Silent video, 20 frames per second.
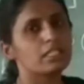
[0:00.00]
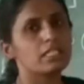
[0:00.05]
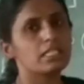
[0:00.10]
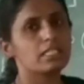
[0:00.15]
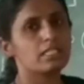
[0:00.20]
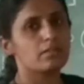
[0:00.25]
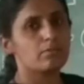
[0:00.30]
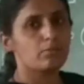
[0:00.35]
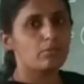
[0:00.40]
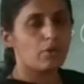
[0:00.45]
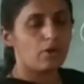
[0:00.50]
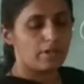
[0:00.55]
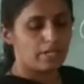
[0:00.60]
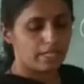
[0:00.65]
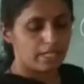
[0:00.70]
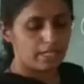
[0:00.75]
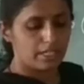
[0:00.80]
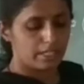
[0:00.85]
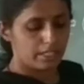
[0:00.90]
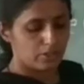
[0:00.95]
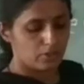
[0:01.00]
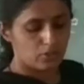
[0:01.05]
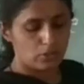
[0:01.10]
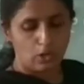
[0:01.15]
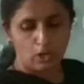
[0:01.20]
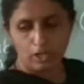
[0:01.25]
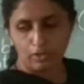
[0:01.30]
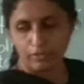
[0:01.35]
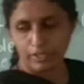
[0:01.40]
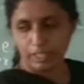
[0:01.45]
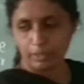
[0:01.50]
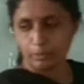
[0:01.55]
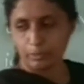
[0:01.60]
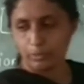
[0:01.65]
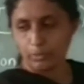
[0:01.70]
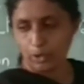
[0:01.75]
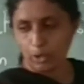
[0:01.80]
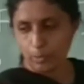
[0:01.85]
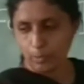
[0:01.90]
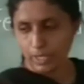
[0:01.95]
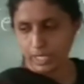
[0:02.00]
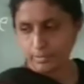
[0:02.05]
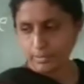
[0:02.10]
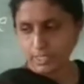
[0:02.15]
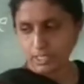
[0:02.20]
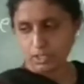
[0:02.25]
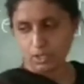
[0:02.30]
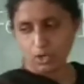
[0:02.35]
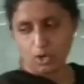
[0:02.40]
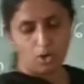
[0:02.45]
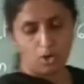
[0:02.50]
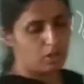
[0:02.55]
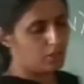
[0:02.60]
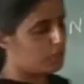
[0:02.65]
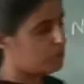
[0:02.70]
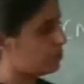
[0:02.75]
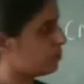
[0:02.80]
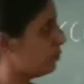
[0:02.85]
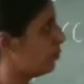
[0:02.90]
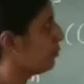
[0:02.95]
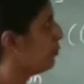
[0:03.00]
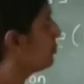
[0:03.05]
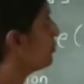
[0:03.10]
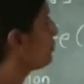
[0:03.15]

is important in solving problems also.